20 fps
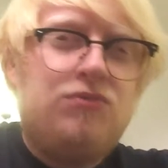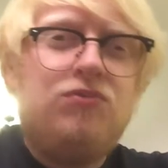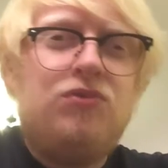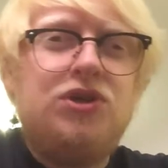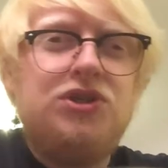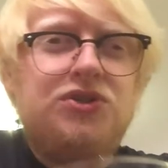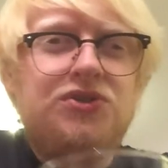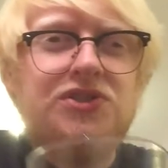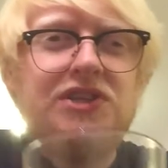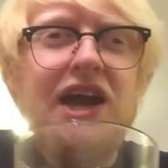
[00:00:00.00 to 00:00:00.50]

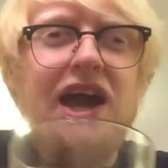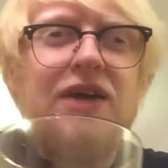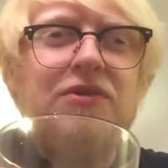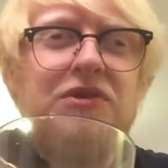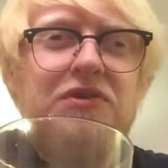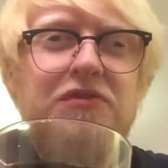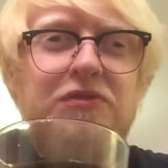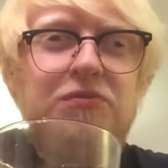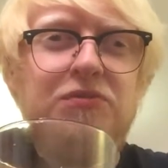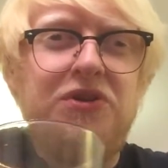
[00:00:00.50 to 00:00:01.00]
What does
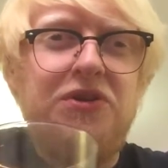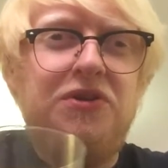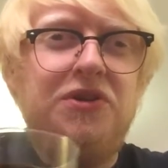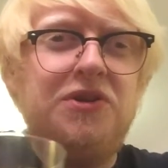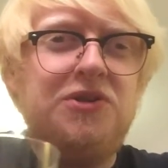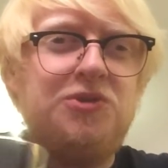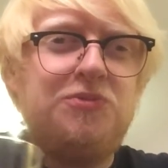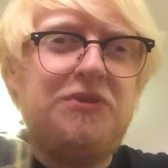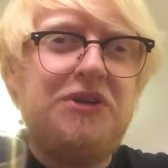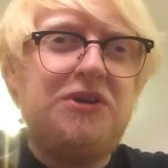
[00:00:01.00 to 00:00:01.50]
Harry from Blue
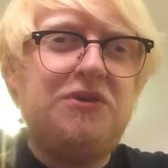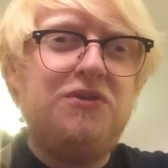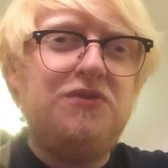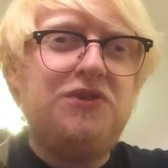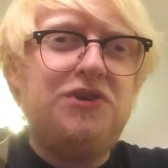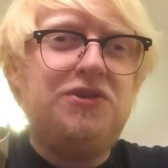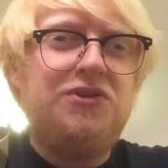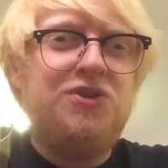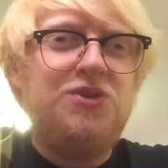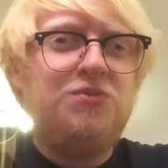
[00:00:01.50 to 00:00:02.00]
Nose Beer
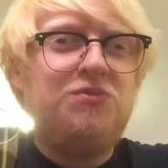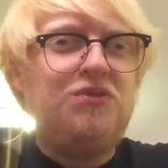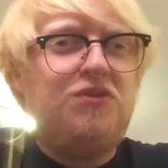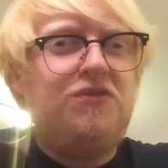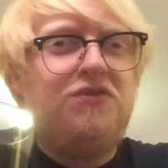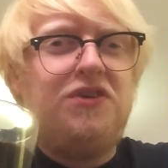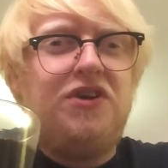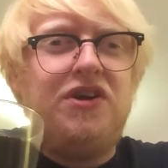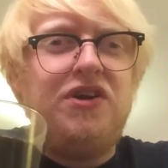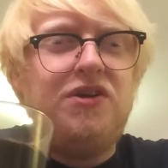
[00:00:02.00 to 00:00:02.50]
Reviews
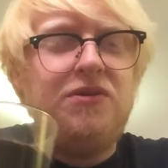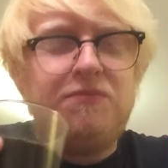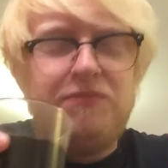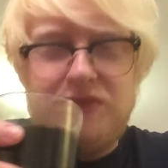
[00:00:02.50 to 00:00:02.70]
prefer?